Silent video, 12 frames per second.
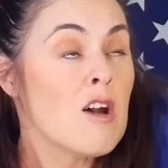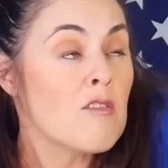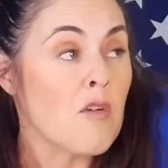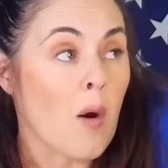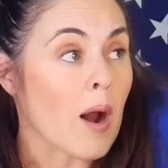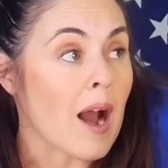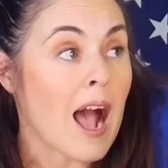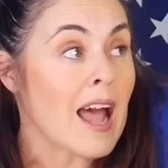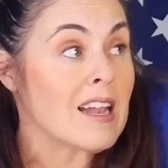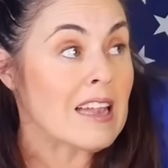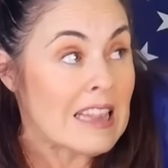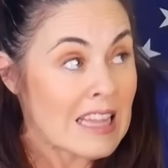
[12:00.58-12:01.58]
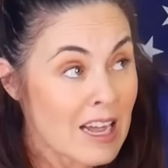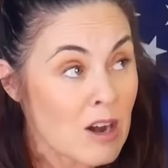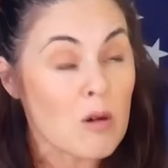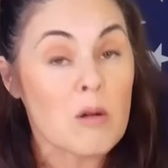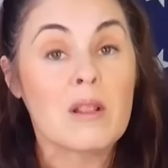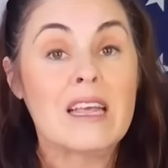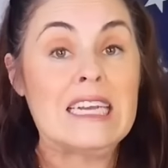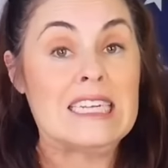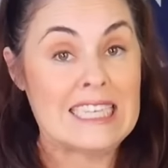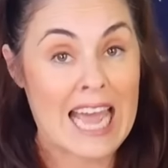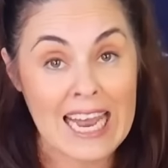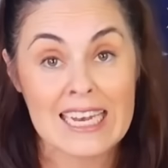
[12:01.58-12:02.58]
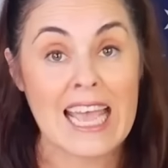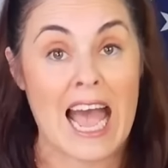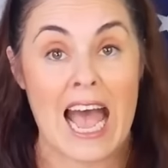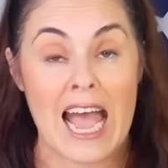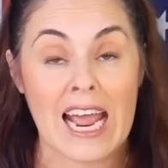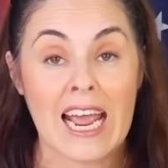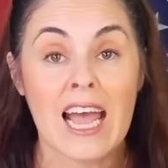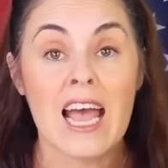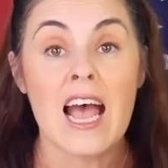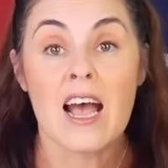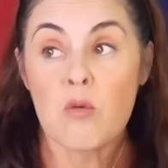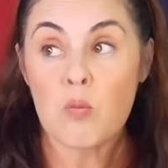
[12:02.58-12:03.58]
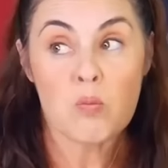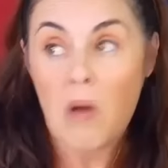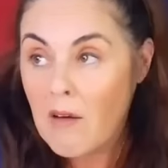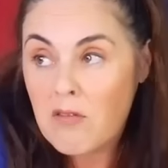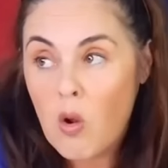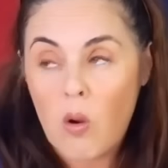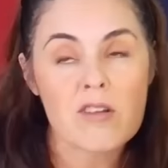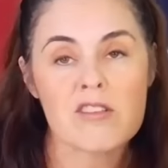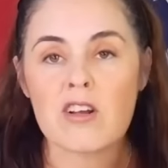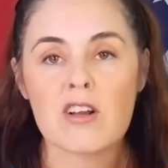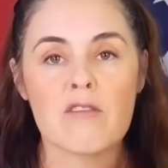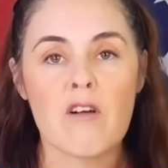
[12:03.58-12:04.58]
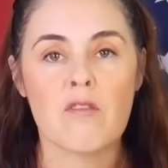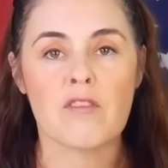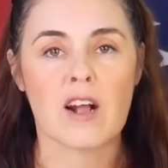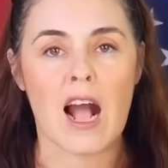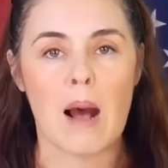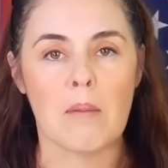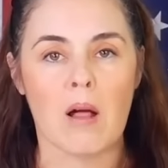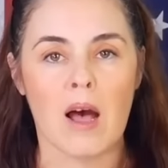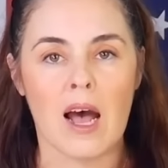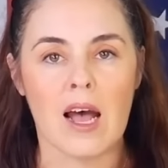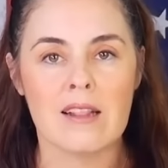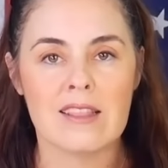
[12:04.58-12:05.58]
for a literally dead guy, of course you're going to vote for Kamala.